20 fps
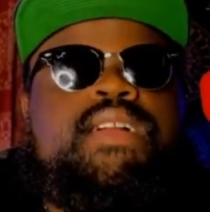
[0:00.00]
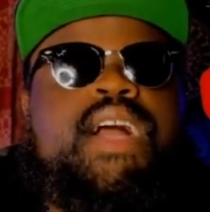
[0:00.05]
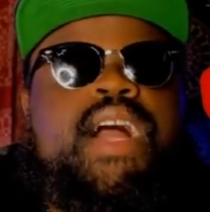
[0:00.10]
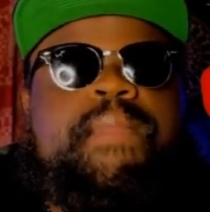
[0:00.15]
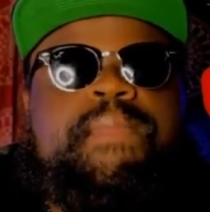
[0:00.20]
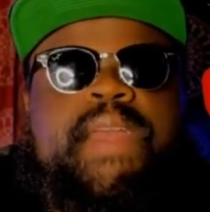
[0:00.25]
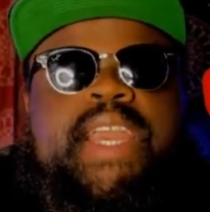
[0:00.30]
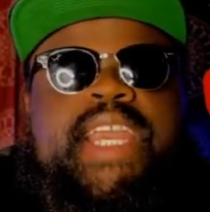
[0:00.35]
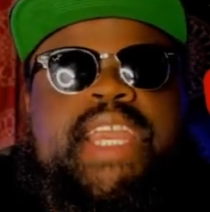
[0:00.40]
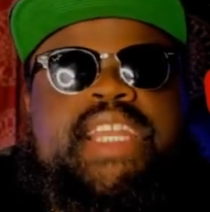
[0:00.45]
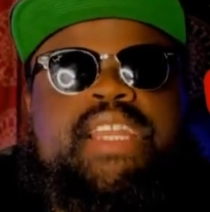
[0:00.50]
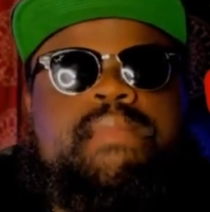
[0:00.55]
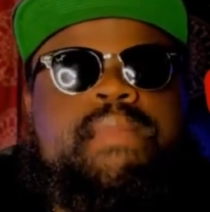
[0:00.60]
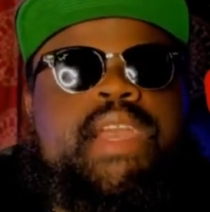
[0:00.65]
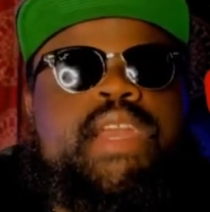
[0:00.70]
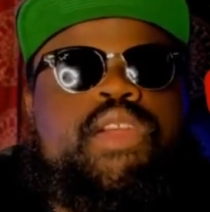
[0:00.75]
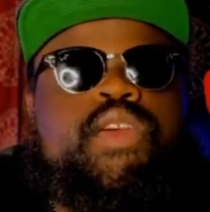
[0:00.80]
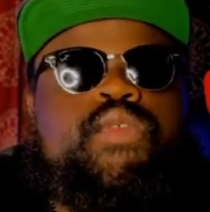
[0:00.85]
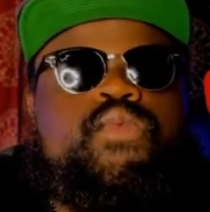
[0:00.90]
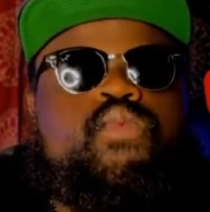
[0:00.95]
I think he's the
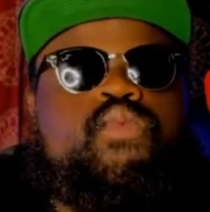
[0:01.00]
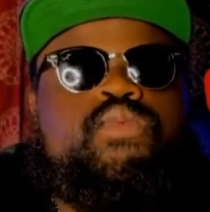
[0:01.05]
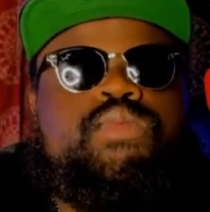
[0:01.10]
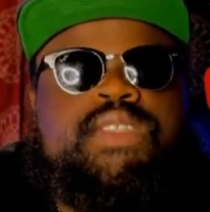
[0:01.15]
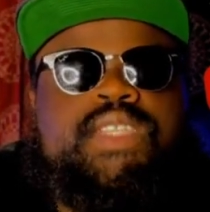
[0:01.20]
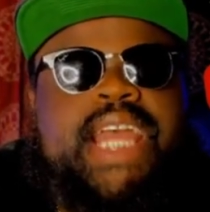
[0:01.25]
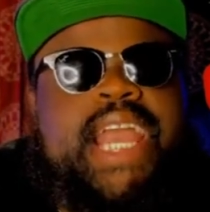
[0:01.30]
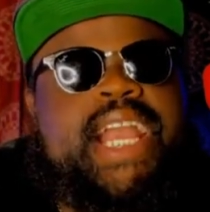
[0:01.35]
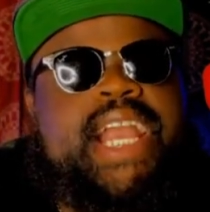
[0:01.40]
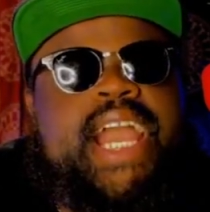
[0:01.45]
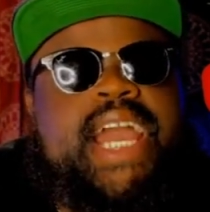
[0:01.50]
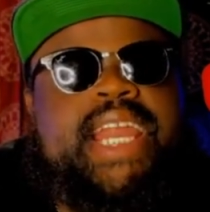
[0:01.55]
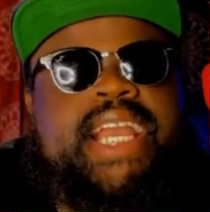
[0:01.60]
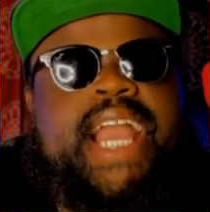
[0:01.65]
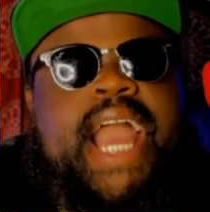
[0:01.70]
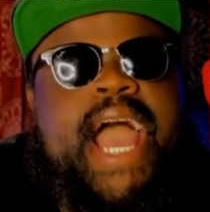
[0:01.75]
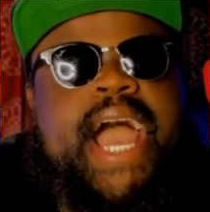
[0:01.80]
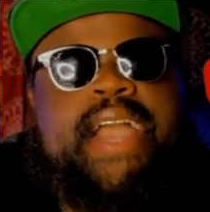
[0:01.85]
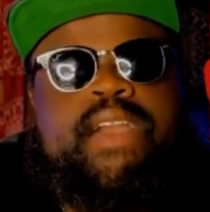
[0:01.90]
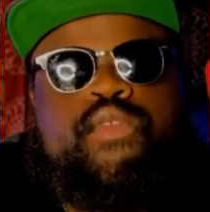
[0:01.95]
man who that kind of
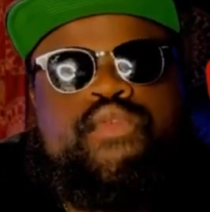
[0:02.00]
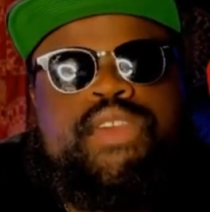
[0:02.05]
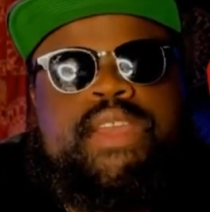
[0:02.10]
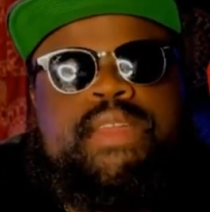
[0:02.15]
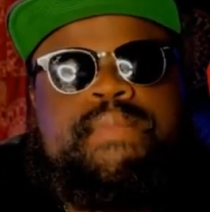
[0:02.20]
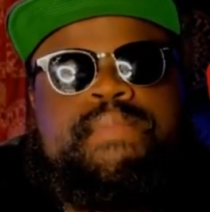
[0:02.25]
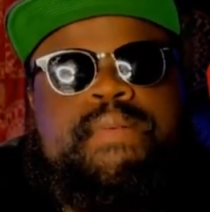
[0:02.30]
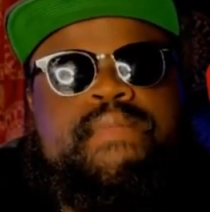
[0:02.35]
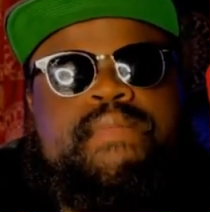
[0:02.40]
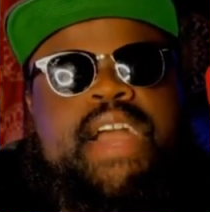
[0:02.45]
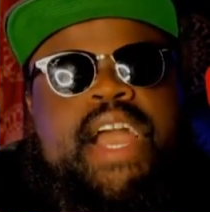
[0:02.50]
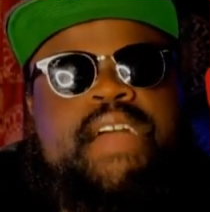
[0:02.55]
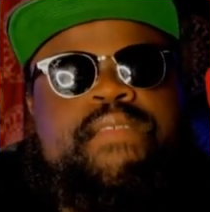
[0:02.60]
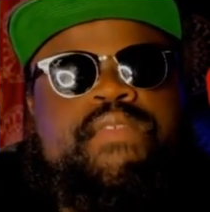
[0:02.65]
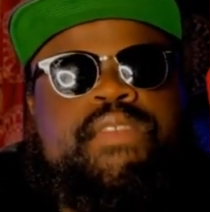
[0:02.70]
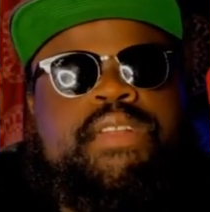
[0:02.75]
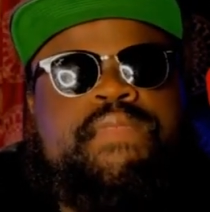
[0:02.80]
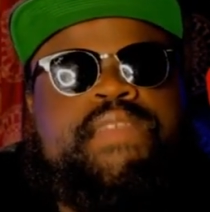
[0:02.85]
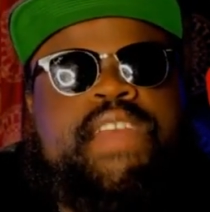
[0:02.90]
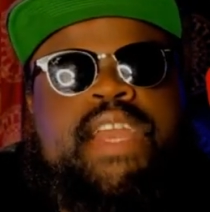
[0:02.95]
guy who can provide
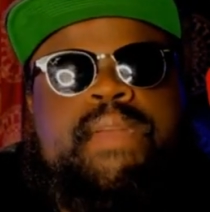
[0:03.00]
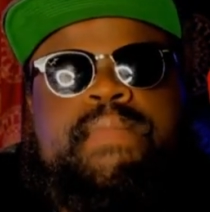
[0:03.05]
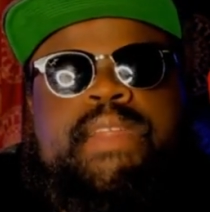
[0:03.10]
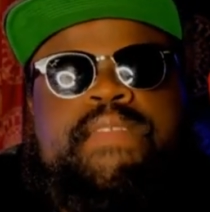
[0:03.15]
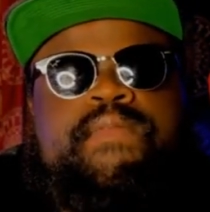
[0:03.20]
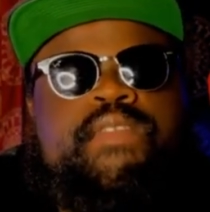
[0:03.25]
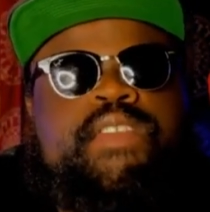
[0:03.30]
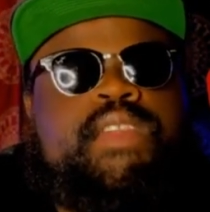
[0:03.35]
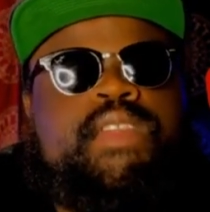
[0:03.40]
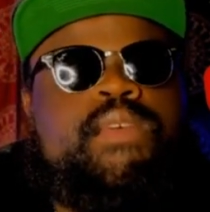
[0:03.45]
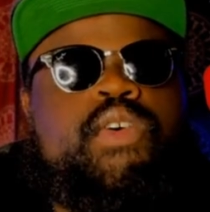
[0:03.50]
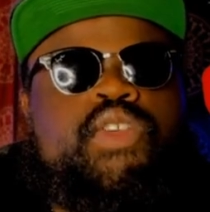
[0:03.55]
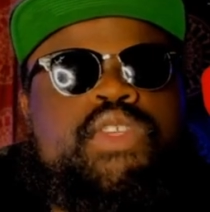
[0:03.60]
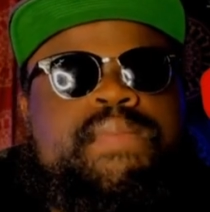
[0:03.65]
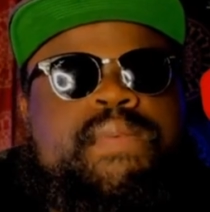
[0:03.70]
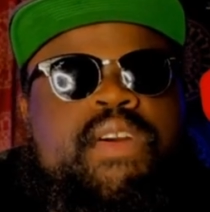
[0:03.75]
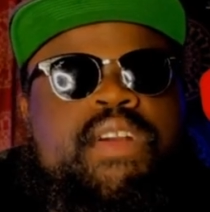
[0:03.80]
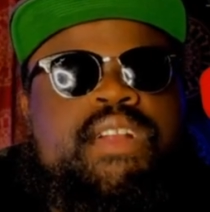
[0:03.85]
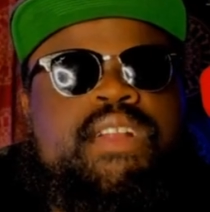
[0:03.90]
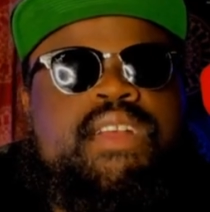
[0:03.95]
for the family for the most
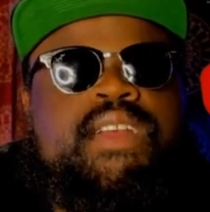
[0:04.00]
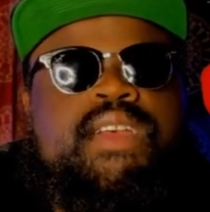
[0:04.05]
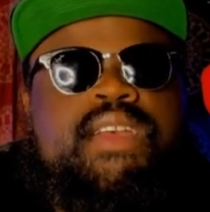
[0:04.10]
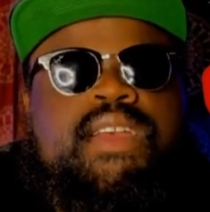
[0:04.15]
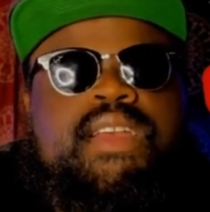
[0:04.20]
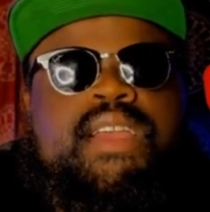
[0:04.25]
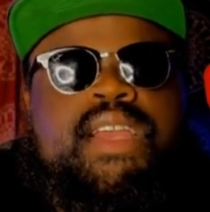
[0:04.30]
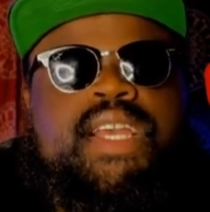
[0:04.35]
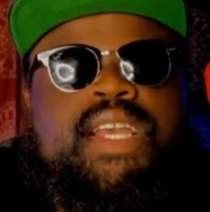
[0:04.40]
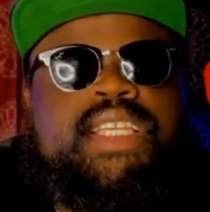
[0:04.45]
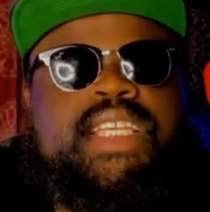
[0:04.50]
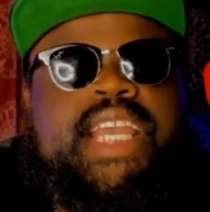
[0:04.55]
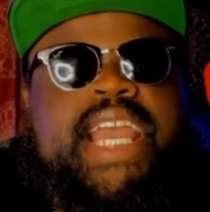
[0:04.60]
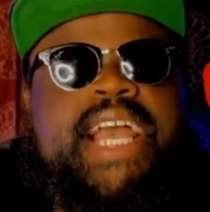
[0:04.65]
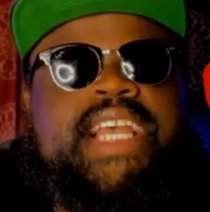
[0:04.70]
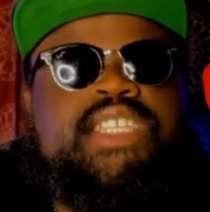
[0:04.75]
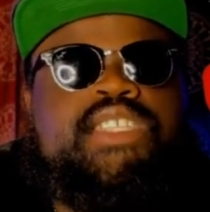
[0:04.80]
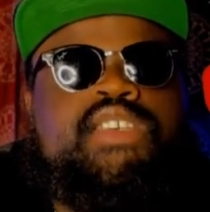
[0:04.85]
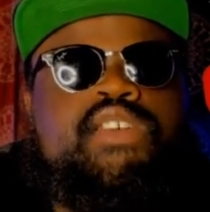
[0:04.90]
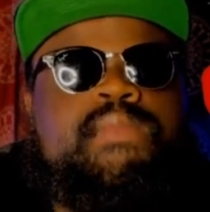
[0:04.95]
part because he
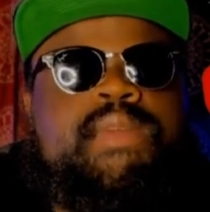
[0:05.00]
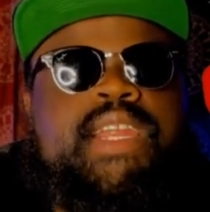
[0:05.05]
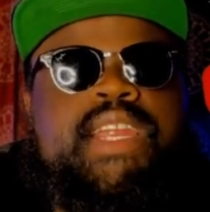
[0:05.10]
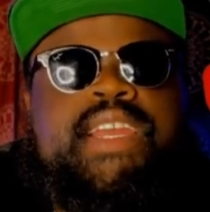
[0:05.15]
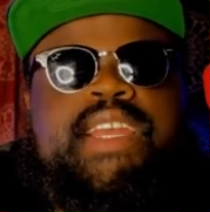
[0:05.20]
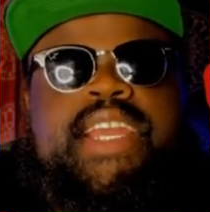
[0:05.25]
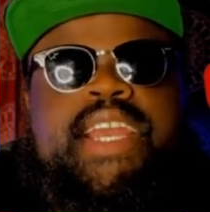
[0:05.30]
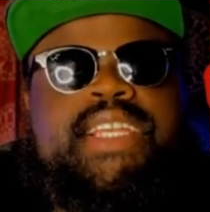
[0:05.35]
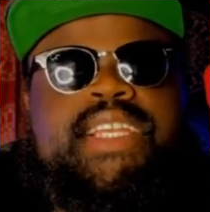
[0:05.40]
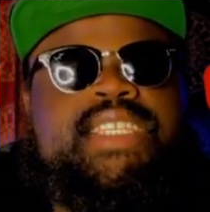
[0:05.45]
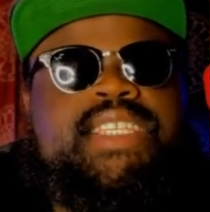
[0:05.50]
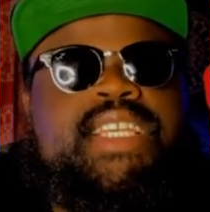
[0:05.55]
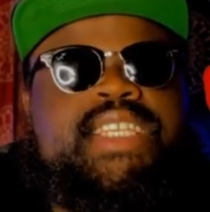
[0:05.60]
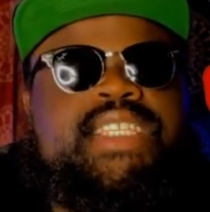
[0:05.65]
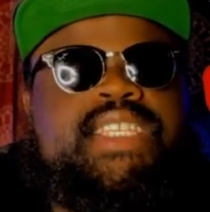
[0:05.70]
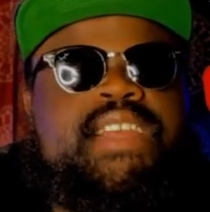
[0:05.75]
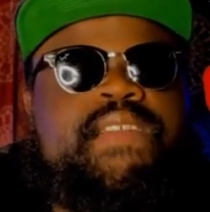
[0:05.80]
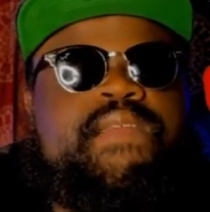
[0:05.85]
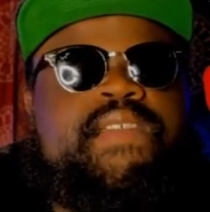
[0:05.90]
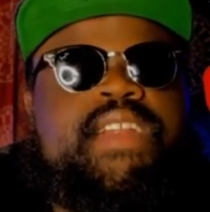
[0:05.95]
has so many. He has six
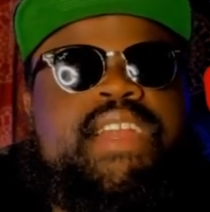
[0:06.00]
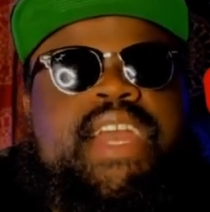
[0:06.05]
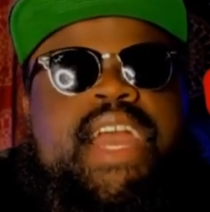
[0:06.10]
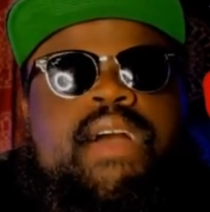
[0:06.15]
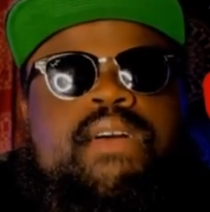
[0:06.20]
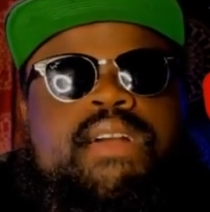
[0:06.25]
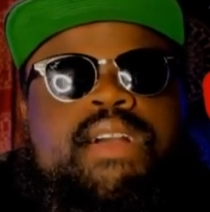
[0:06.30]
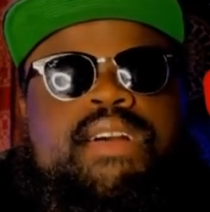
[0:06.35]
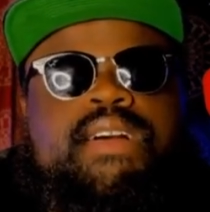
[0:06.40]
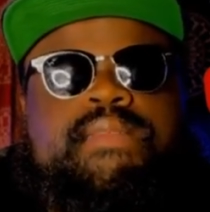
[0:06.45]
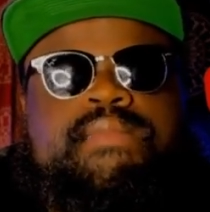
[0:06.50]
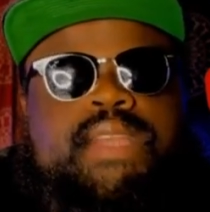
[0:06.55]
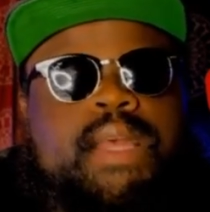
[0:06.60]
different outcomes.